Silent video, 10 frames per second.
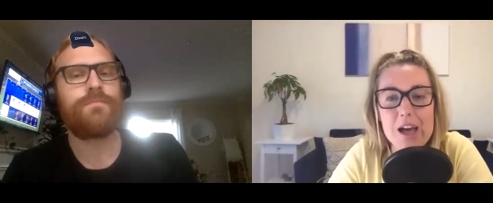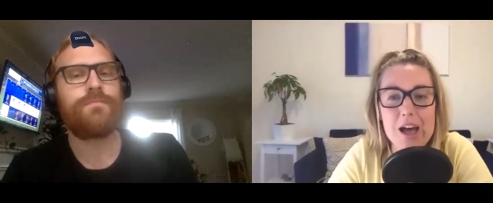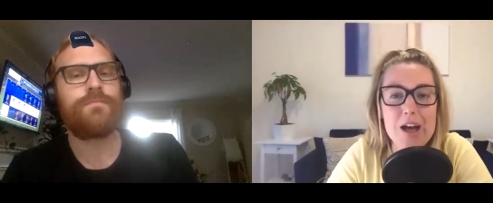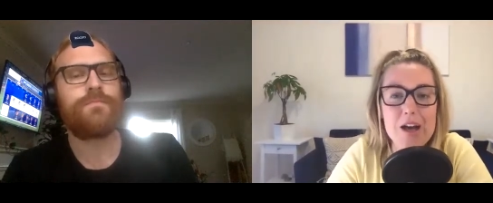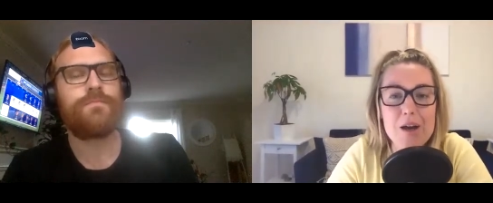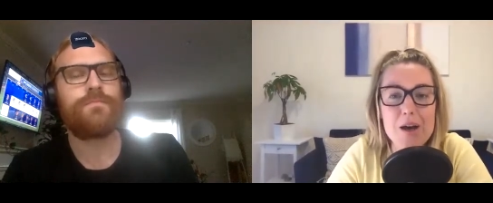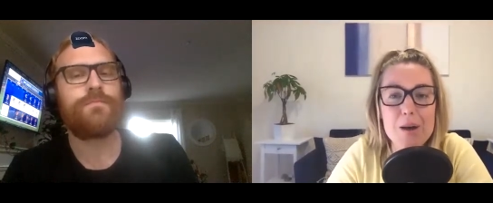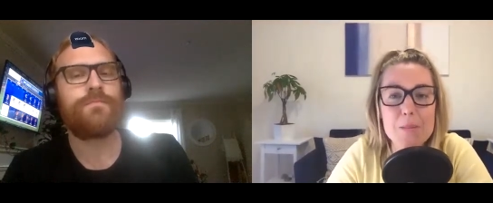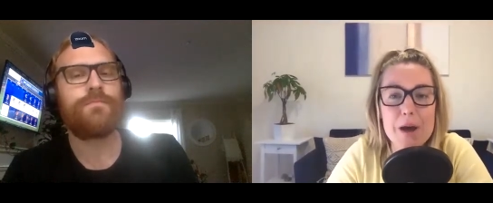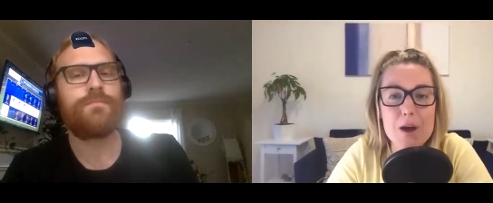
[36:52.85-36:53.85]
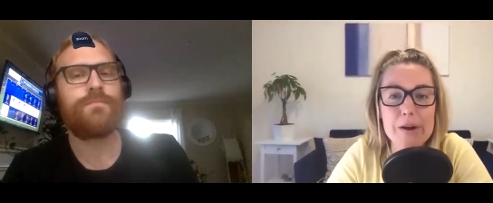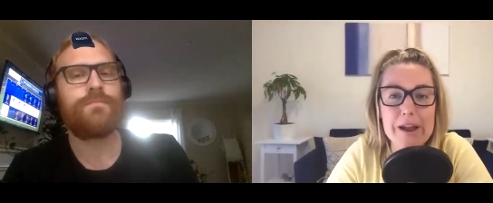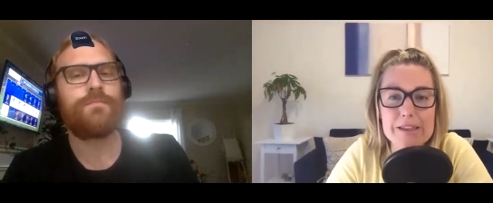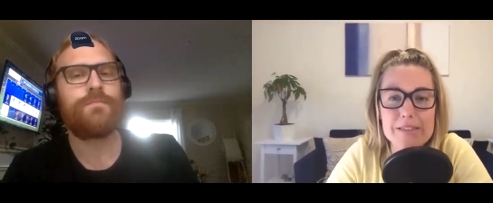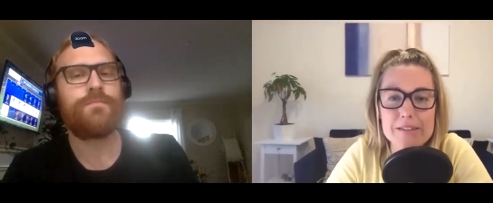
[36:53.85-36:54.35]
Speaker 1: Um, all
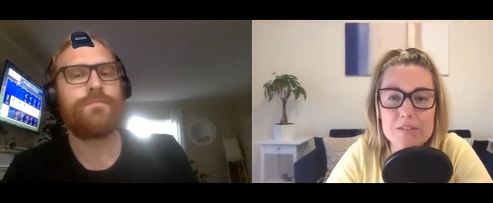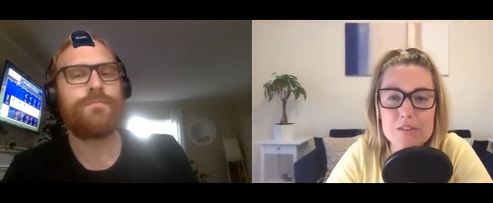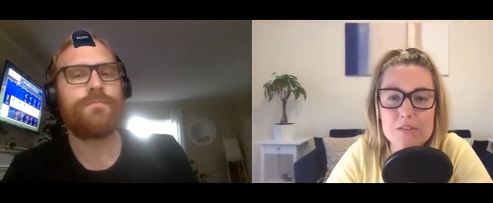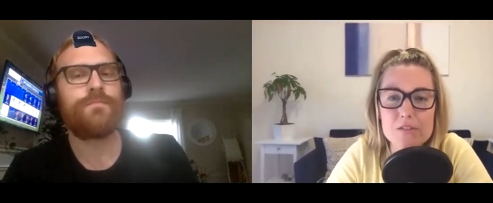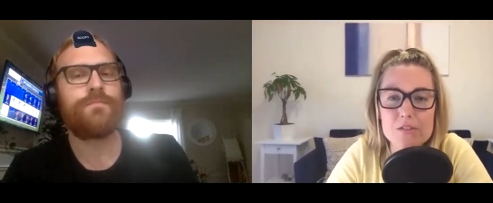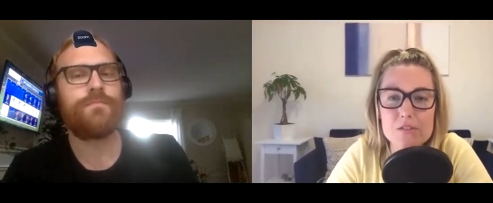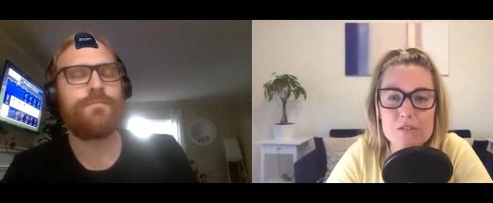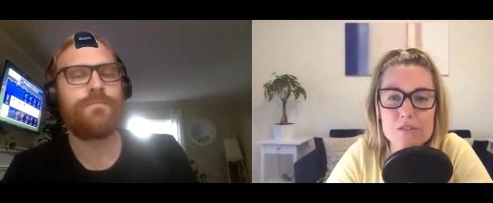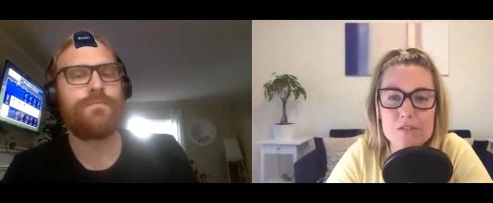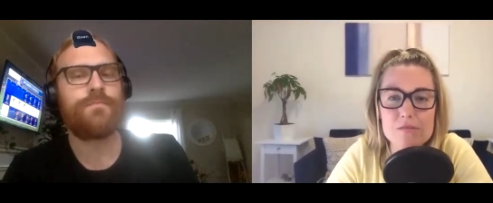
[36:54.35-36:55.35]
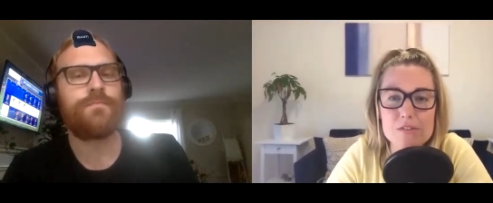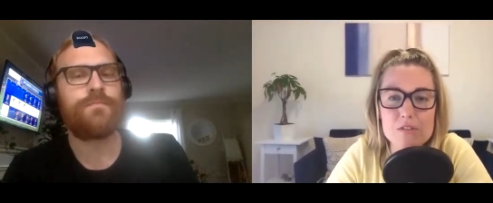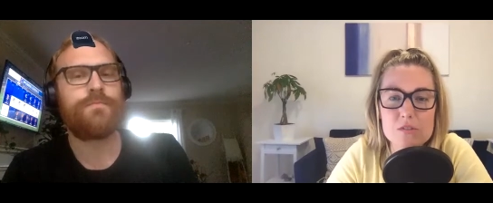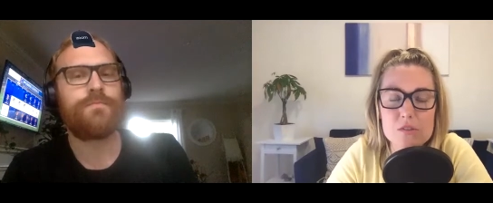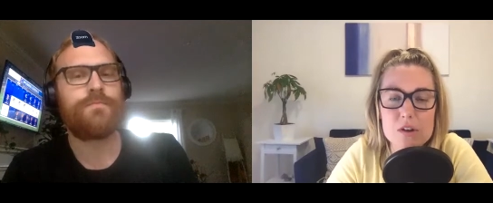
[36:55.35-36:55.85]
right, this is this
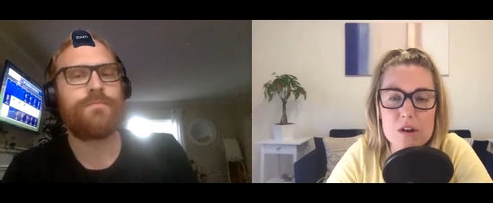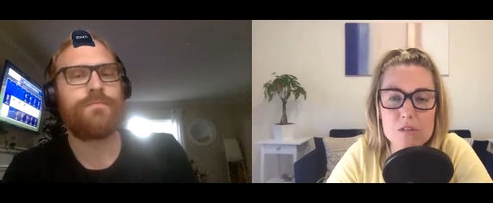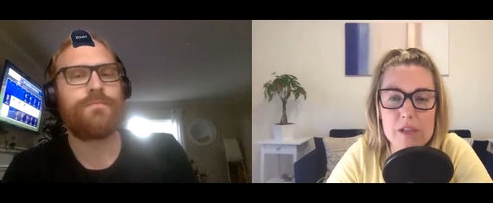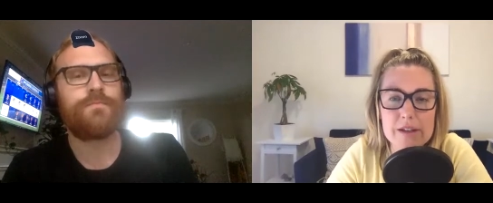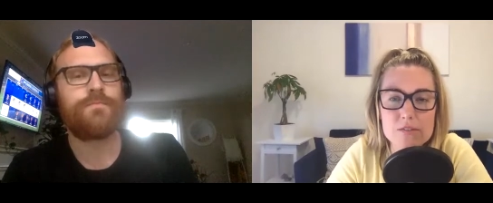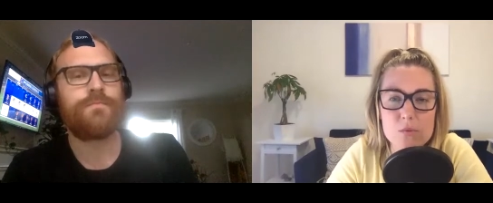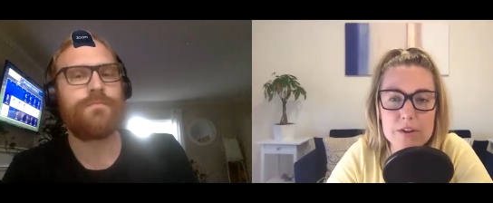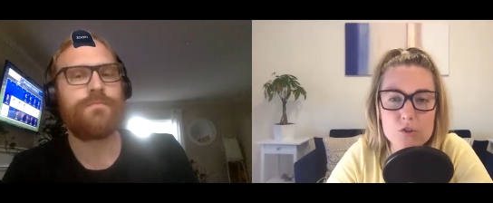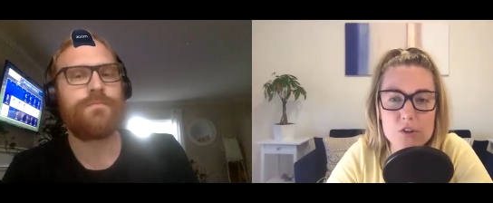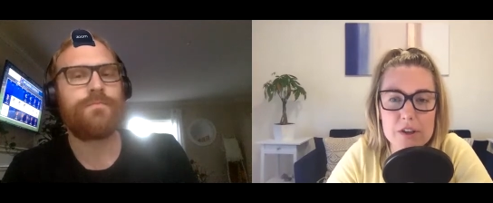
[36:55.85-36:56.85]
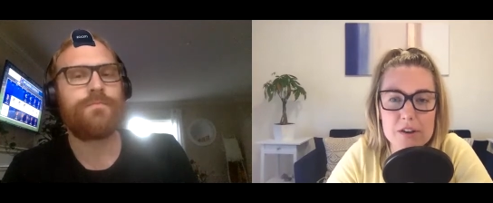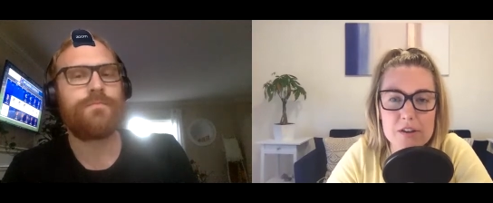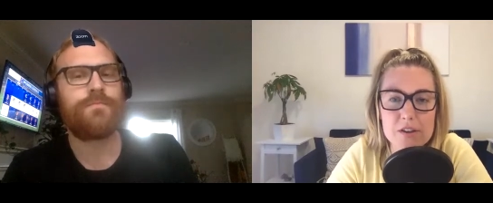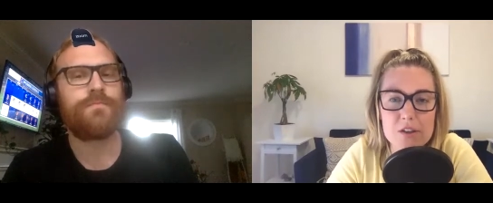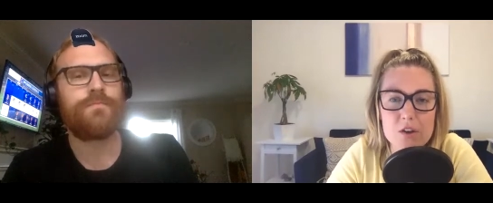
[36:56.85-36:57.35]
is our, our last question.
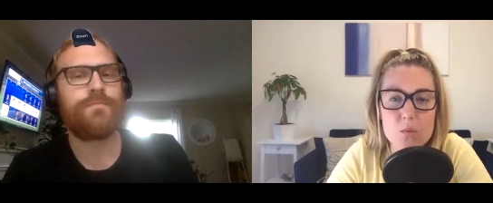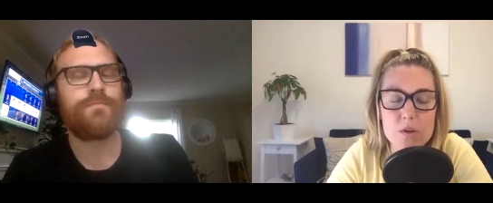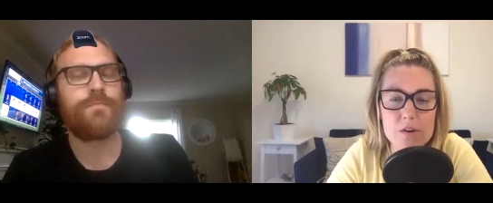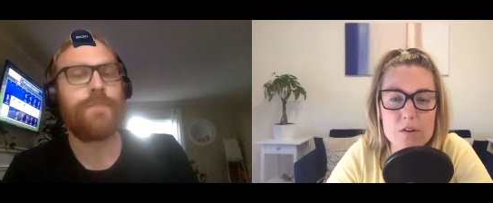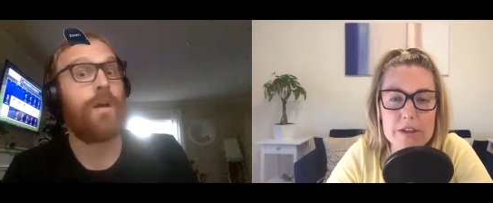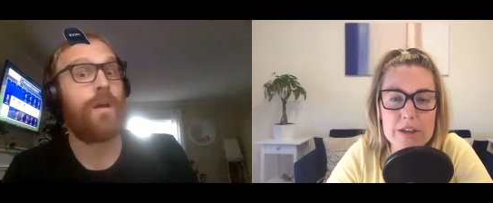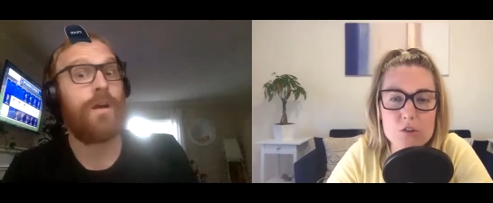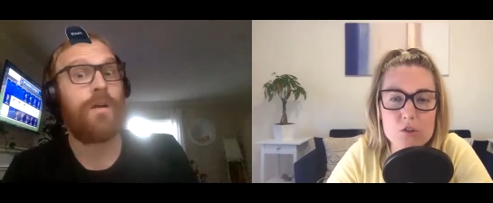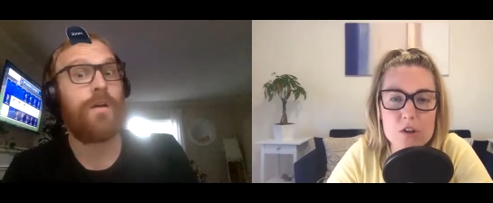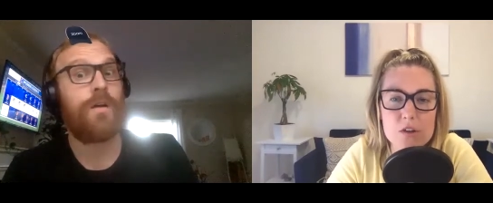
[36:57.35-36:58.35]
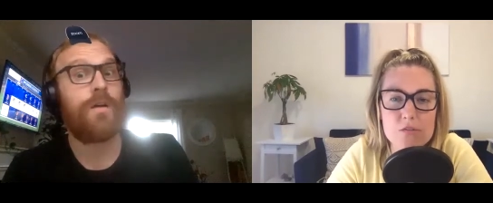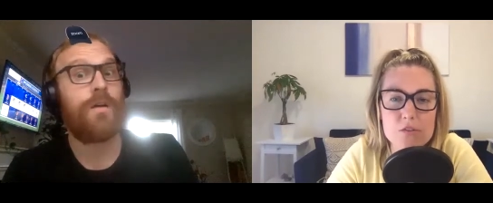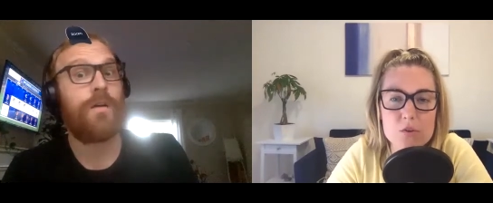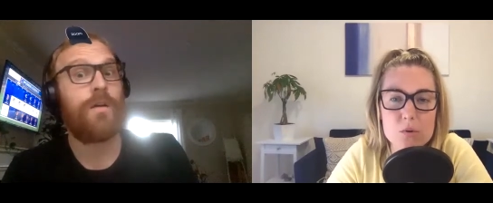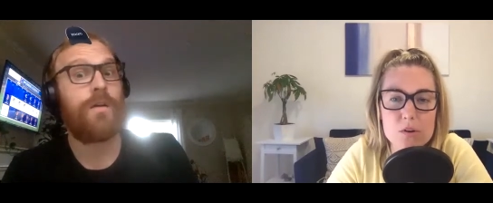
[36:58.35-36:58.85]
What are each of
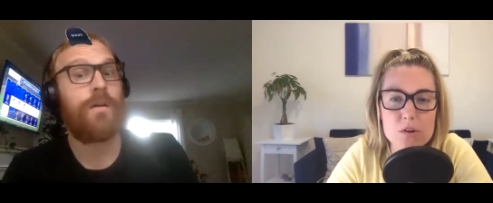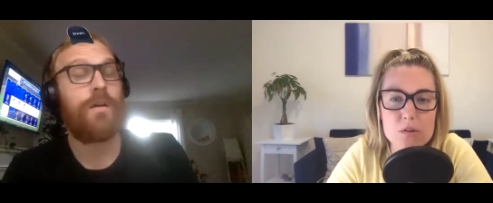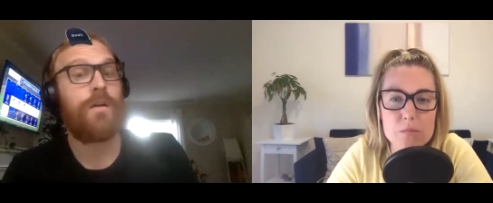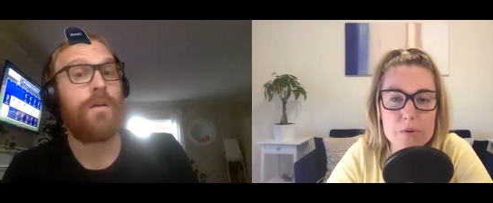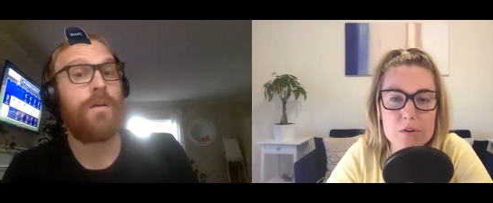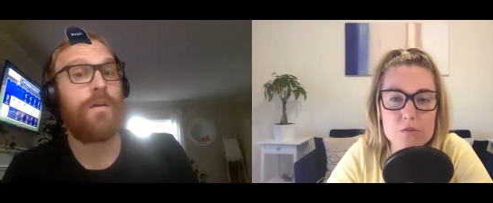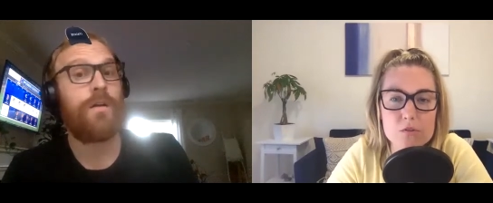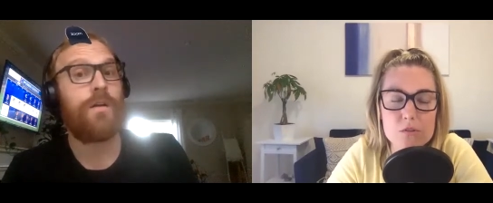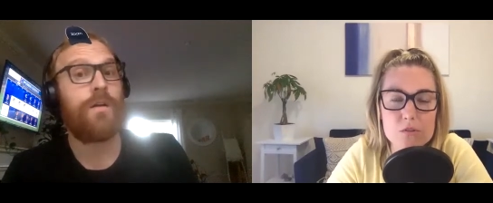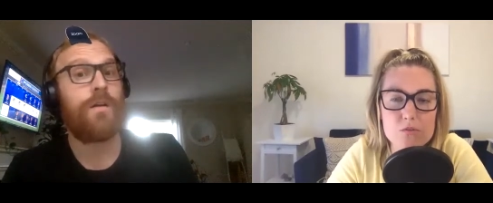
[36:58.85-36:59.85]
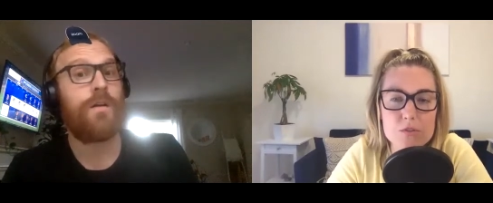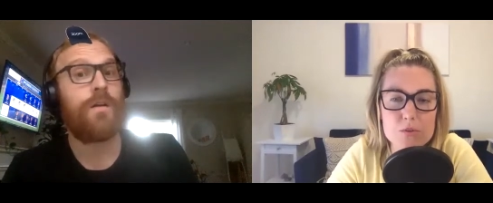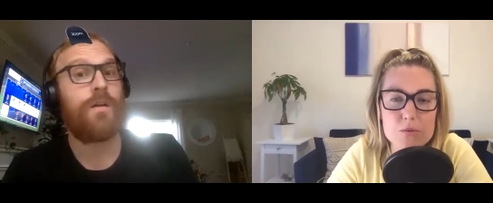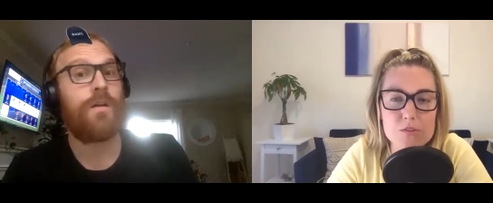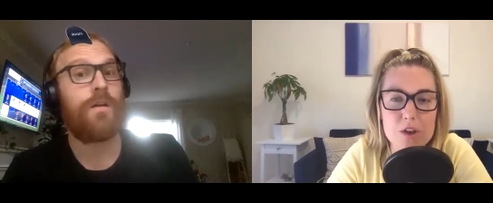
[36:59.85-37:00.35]
your personal
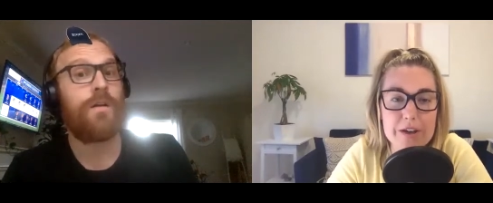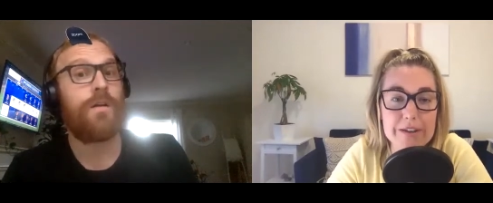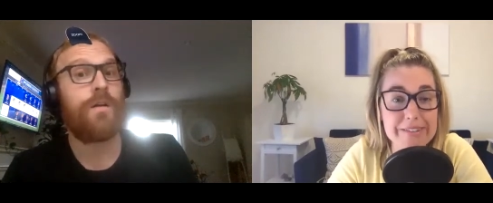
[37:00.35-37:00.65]
views on